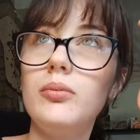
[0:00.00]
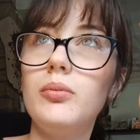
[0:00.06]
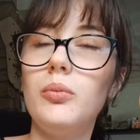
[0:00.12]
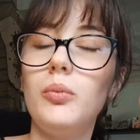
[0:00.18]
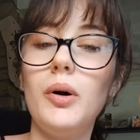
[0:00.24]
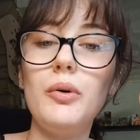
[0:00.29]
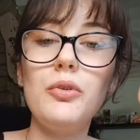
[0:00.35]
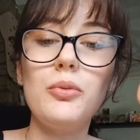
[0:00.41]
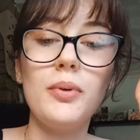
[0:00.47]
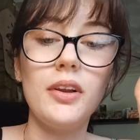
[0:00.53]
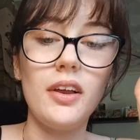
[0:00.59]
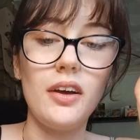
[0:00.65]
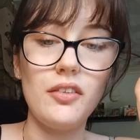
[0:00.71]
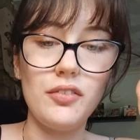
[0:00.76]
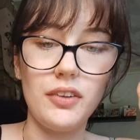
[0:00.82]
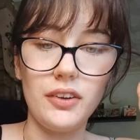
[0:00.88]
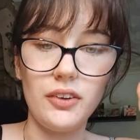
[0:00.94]
Why was my light
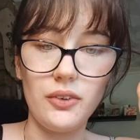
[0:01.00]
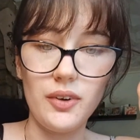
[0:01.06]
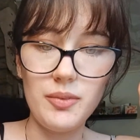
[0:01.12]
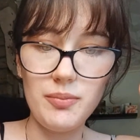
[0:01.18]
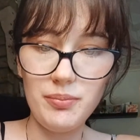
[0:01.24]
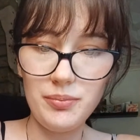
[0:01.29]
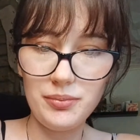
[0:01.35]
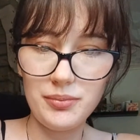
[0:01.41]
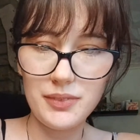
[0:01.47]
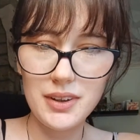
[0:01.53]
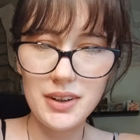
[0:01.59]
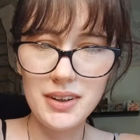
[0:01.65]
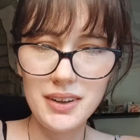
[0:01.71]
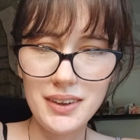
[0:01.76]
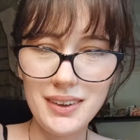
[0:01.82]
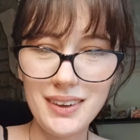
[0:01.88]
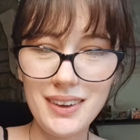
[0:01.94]
flickering?
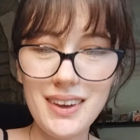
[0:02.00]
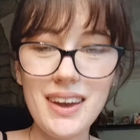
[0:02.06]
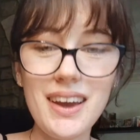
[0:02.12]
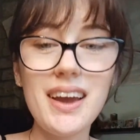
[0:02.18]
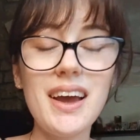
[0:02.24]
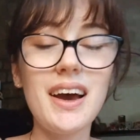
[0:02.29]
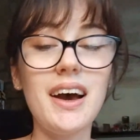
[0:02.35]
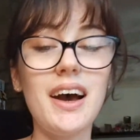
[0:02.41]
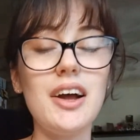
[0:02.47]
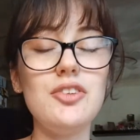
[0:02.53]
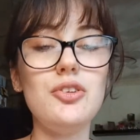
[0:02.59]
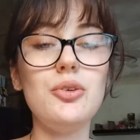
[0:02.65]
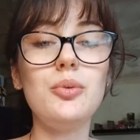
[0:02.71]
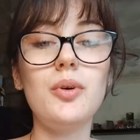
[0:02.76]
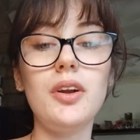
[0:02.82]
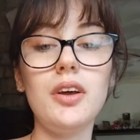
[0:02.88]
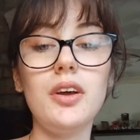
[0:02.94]
I do
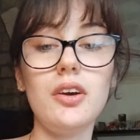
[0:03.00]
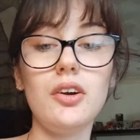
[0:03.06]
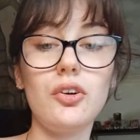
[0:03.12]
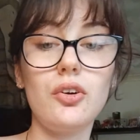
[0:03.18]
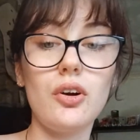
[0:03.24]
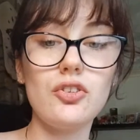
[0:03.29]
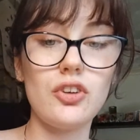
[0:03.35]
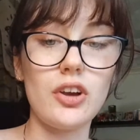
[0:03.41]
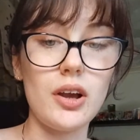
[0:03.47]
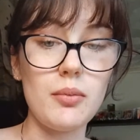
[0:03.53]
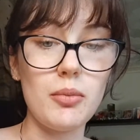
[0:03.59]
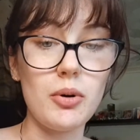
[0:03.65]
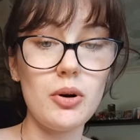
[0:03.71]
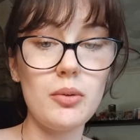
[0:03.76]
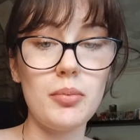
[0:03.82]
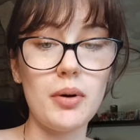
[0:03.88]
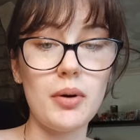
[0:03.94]
want to crochet
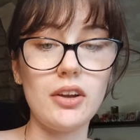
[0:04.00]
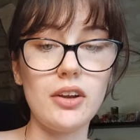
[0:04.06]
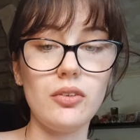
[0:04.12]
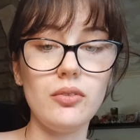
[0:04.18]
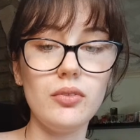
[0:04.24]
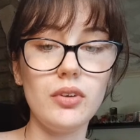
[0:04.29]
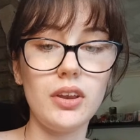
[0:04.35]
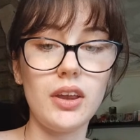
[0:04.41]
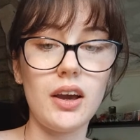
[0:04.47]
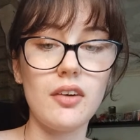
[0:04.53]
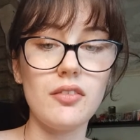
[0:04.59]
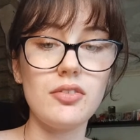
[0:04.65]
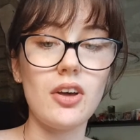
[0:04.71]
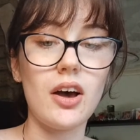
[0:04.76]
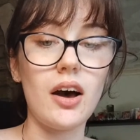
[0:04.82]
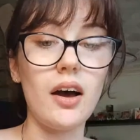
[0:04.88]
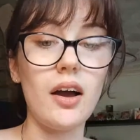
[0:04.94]
more, but I don't really have
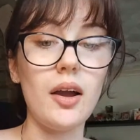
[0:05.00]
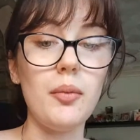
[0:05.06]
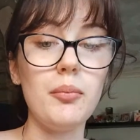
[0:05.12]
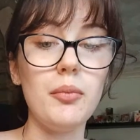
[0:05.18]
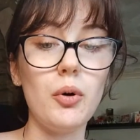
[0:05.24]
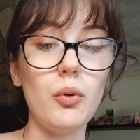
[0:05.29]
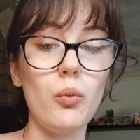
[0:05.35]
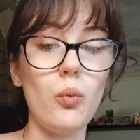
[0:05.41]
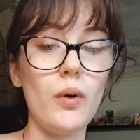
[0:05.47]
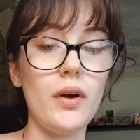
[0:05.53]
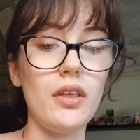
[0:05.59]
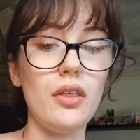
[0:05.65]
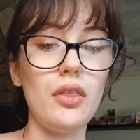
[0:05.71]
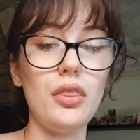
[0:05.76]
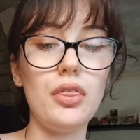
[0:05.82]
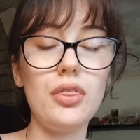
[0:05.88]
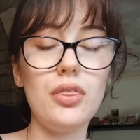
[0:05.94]
time with,
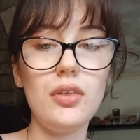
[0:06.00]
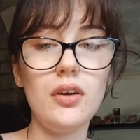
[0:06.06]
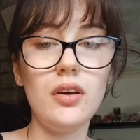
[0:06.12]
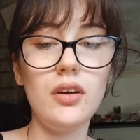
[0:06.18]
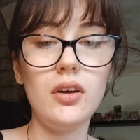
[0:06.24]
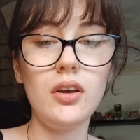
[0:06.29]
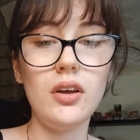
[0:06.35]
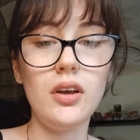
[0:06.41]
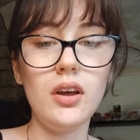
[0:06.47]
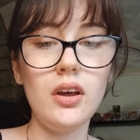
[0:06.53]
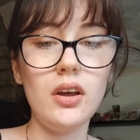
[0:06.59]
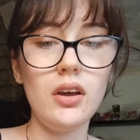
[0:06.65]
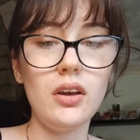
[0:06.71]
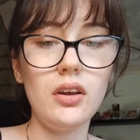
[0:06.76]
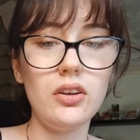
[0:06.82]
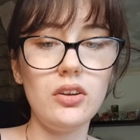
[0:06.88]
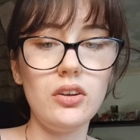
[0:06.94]

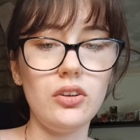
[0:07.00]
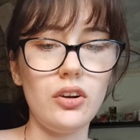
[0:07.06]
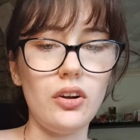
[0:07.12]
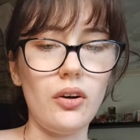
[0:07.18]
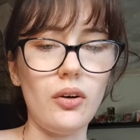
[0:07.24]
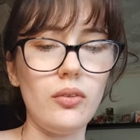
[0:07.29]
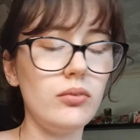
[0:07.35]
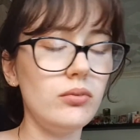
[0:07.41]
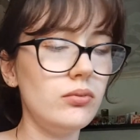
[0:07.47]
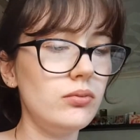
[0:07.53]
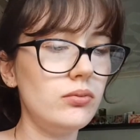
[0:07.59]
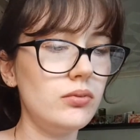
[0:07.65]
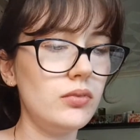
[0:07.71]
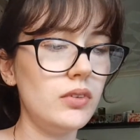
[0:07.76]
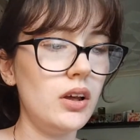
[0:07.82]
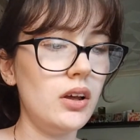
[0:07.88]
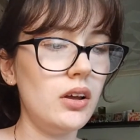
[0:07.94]
you know,
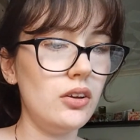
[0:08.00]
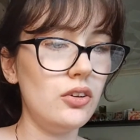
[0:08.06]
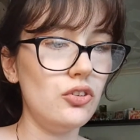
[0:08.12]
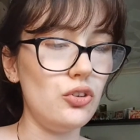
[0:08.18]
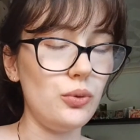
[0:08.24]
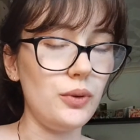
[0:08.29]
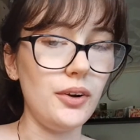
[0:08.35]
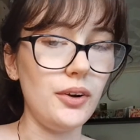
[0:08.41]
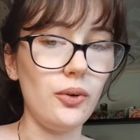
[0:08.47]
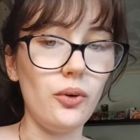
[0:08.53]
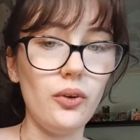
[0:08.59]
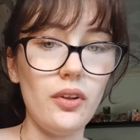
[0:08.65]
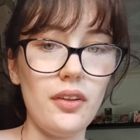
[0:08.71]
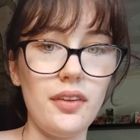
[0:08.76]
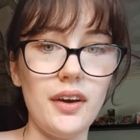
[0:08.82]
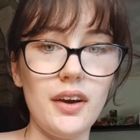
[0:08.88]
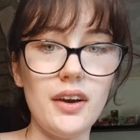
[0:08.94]
doing all
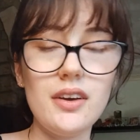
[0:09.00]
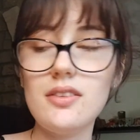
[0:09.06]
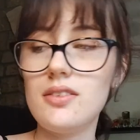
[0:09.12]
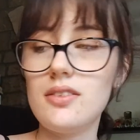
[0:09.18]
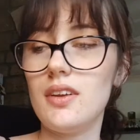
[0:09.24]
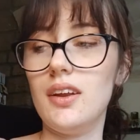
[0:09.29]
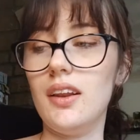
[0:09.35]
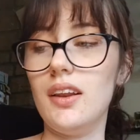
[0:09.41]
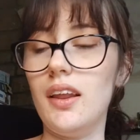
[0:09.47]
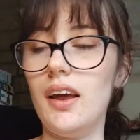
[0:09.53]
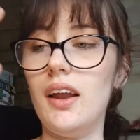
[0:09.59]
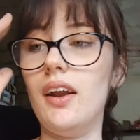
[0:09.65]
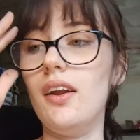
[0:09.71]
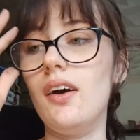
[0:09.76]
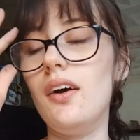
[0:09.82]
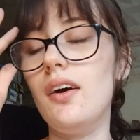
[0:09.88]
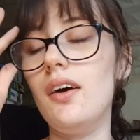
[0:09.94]
of this and then
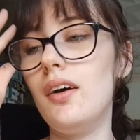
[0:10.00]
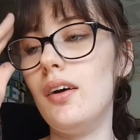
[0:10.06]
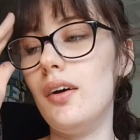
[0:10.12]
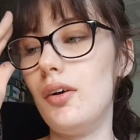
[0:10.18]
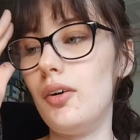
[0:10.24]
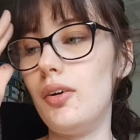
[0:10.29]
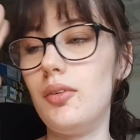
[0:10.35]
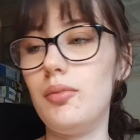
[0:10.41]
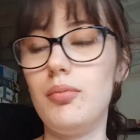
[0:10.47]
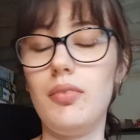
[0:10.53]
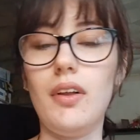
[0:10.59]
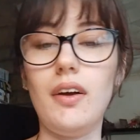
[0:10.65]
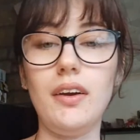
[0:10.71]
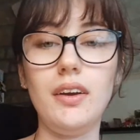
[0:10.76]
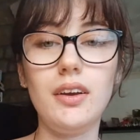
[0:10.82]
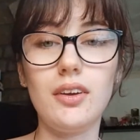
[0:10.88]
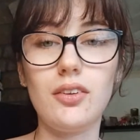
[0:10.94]
like,
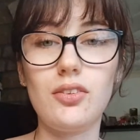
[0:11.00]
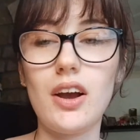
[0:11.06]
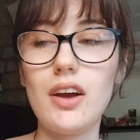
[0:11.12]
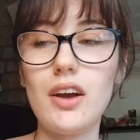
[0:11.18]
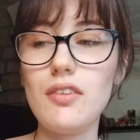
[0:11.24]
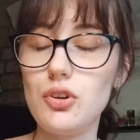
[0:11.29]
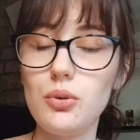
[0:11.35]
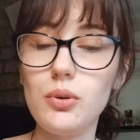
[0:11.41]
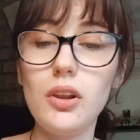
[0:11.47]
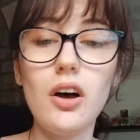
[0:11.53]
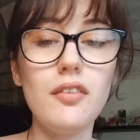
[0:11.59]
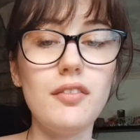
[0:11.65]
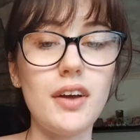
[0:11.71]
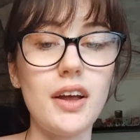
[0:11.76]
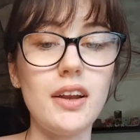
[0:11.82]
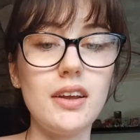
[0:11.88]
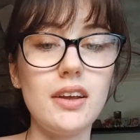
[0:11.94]
because I have to do a lot of
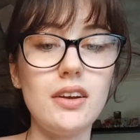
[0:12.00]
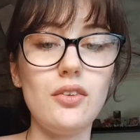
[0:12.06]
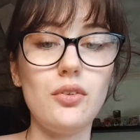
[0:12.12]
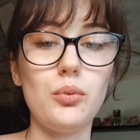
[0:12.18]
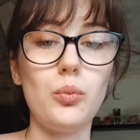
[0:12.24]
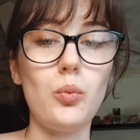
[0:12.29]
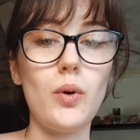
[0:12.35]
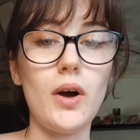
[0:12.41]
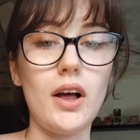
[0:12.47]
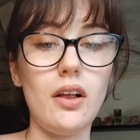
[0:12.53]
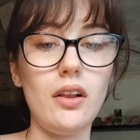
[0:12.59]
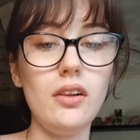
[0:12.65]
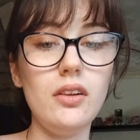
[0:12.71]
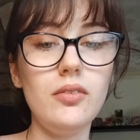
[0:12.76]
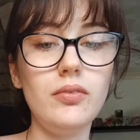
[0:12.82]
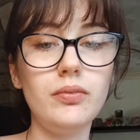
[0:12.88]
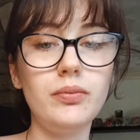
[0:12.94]
editing as well.